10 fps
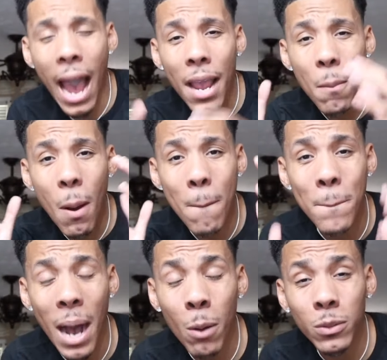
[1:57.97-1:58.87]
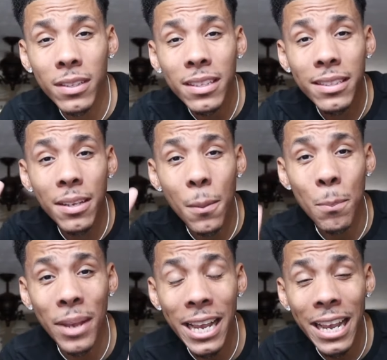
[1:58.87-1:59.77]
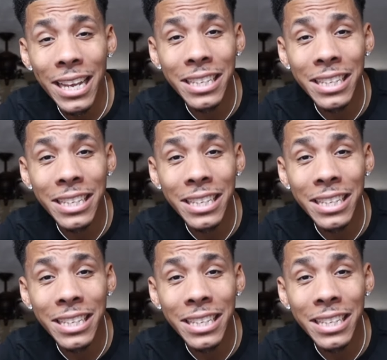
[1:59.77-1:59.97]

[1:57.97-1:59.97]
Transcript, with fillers: I am about to be